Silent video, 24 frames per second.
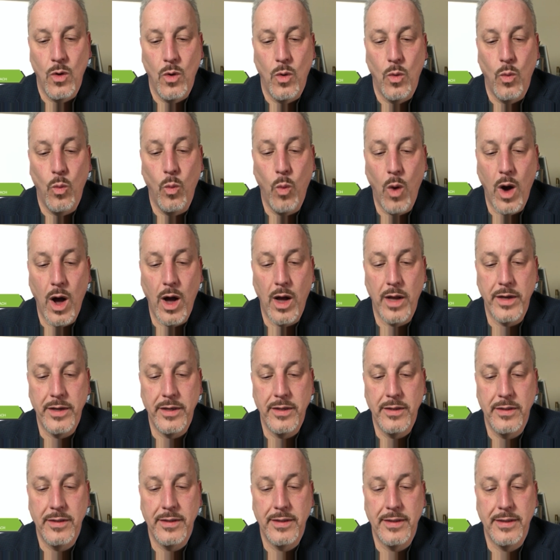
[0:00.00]
One
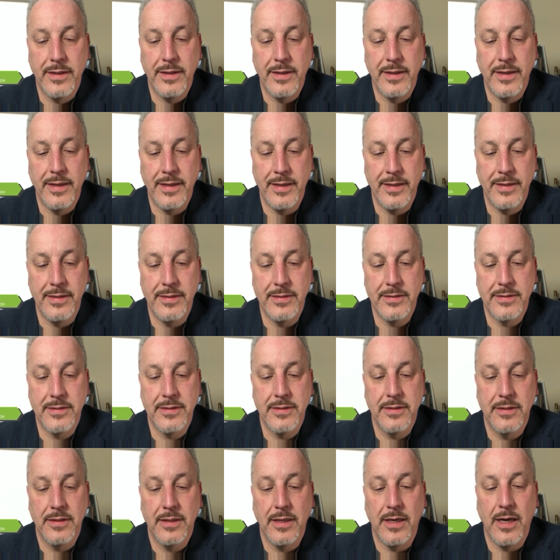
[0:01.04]
is
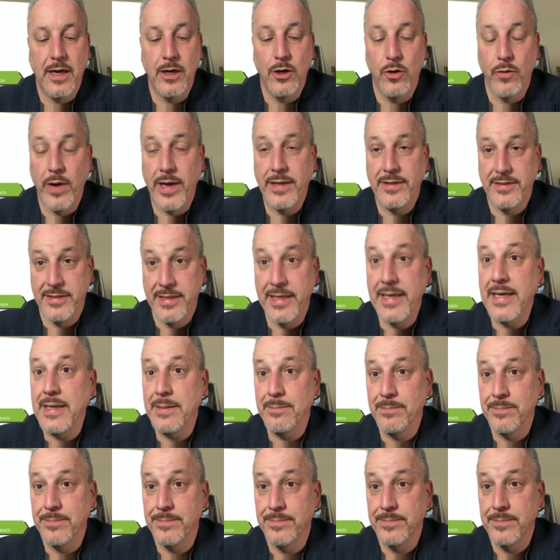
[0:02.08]
a great team.
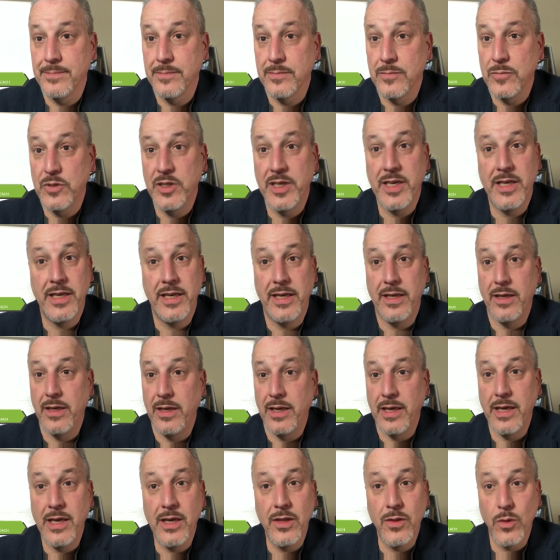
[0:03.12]
You need
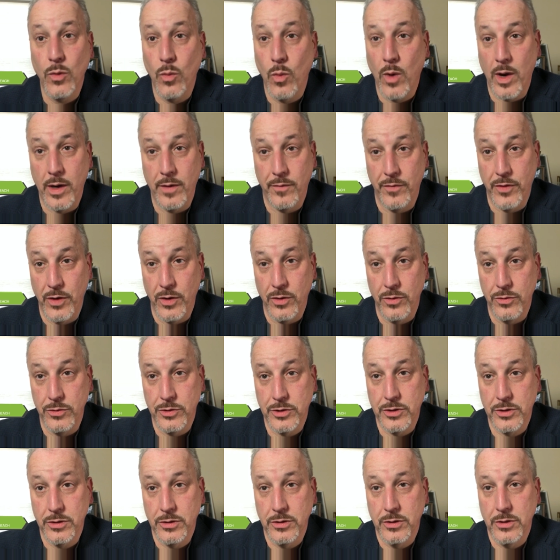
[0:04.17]
either one of
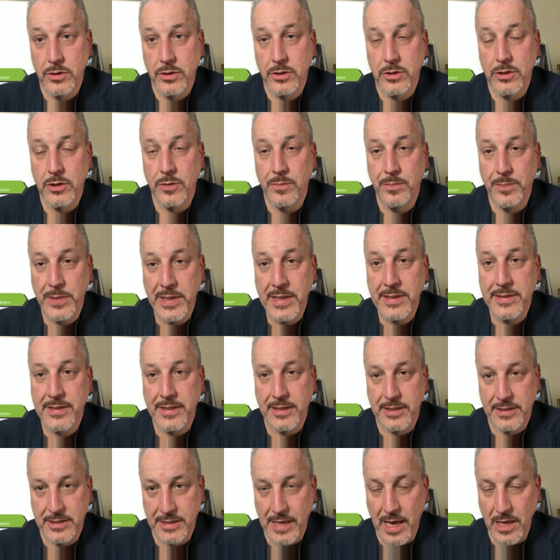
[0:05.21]
those to be
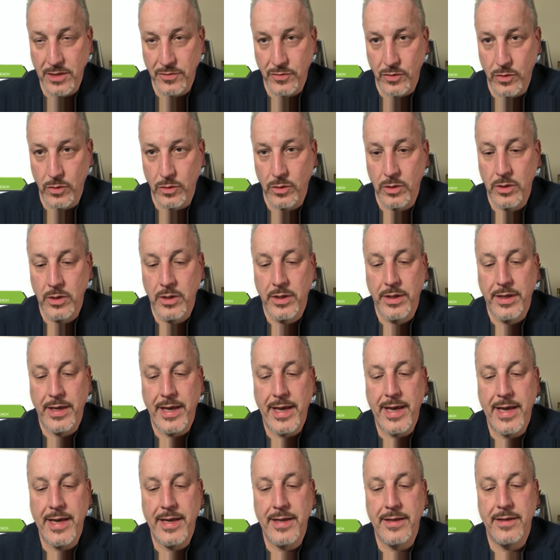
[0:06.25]
successful.
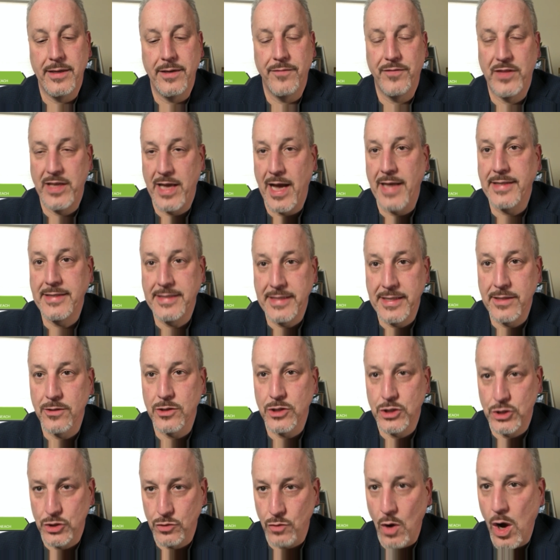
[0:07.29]
And if the idea
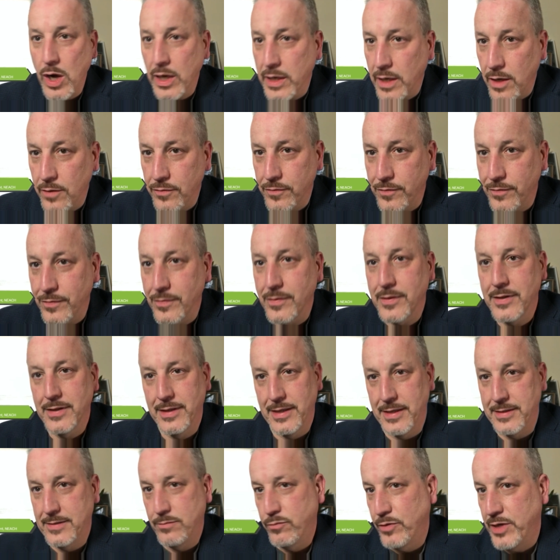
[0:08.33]
is strong enough,
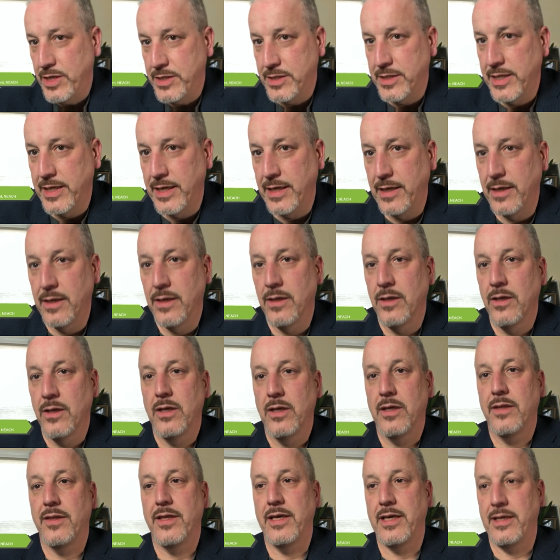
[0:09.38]
his reasoning,
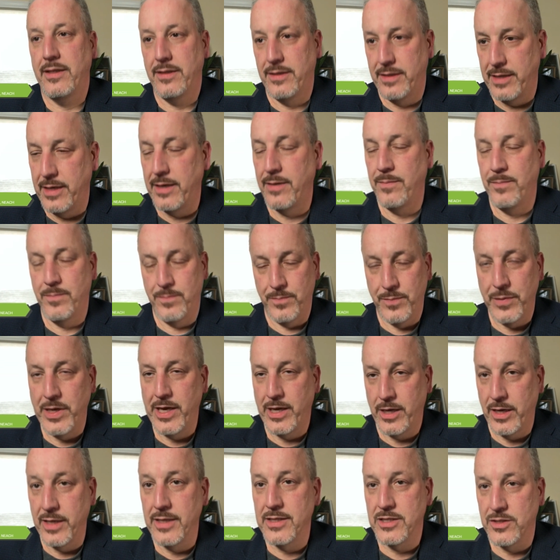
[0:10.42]

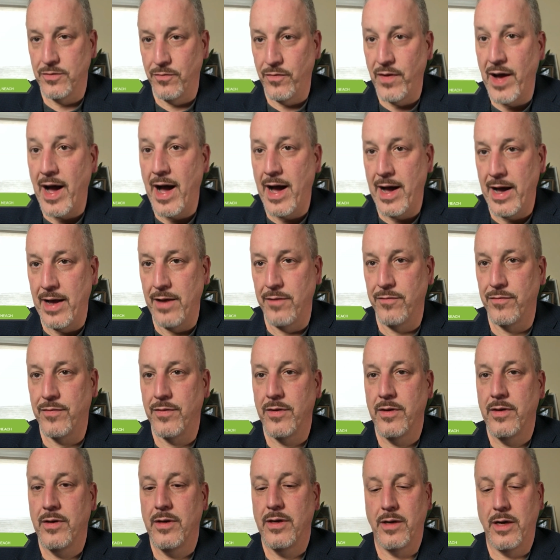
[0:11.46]
it can survive
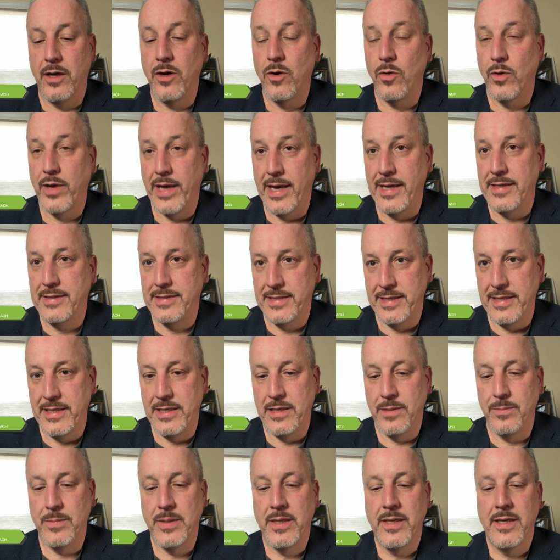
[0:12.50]
an okay
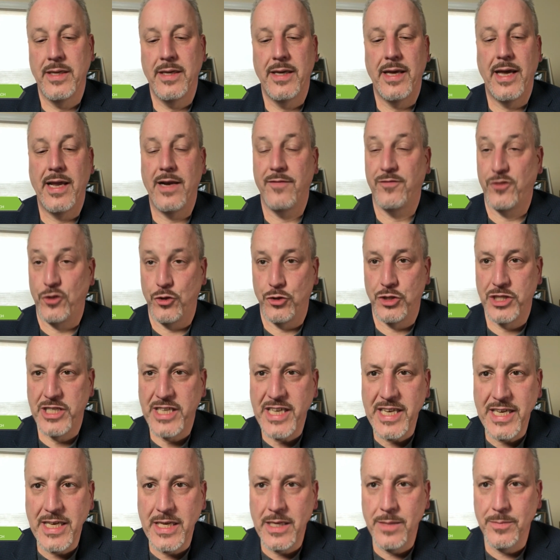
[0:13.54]
team. And if your
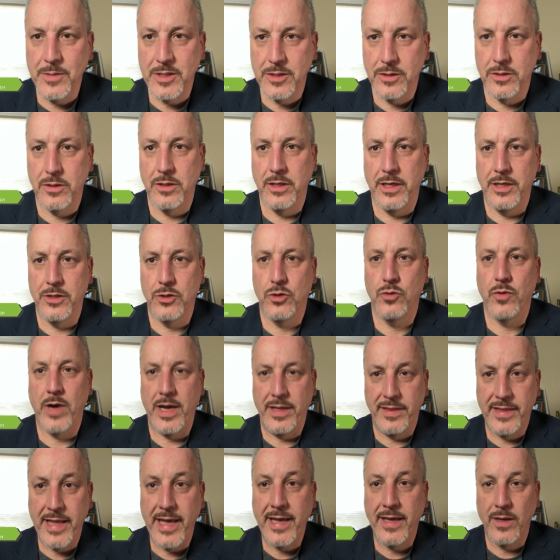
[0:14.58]
team is great,
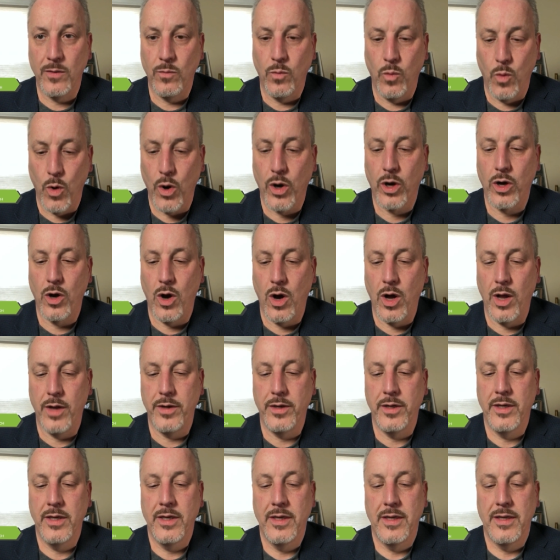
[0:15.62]
they can work on
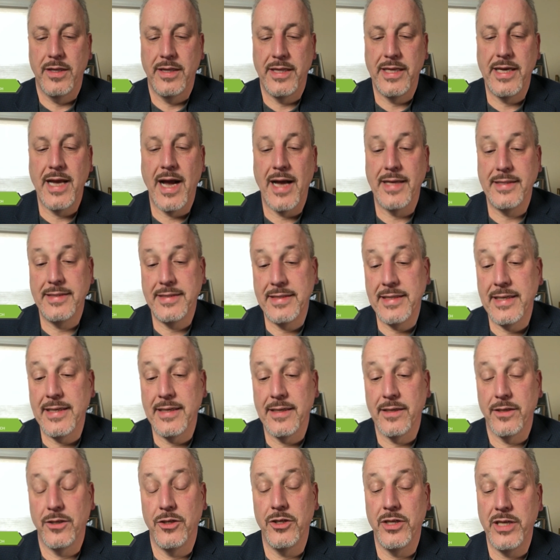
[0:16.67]
the idea.
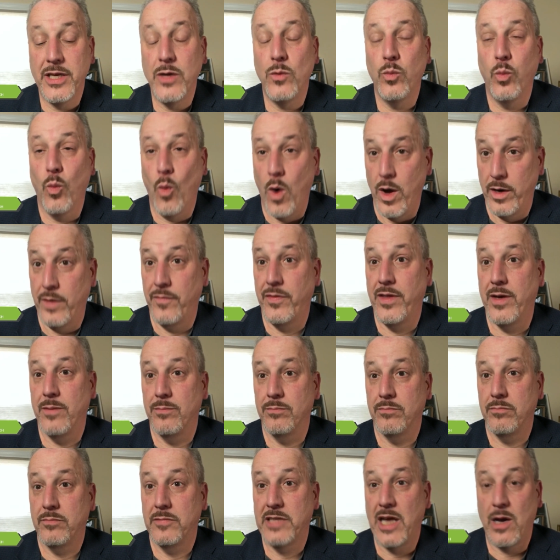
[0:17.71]
You need one of them.
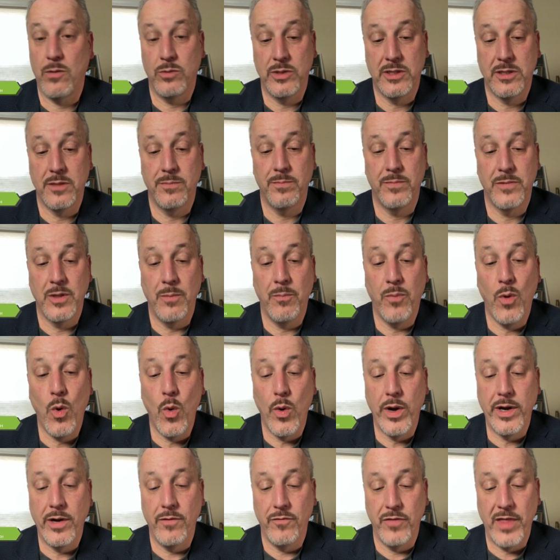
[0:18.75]
That was the
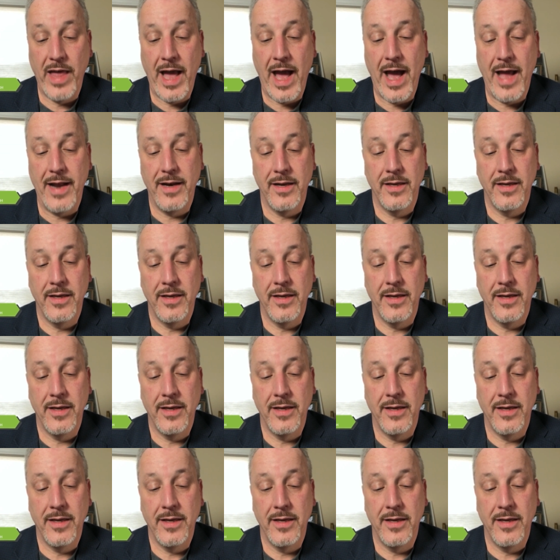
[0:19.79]
point of that.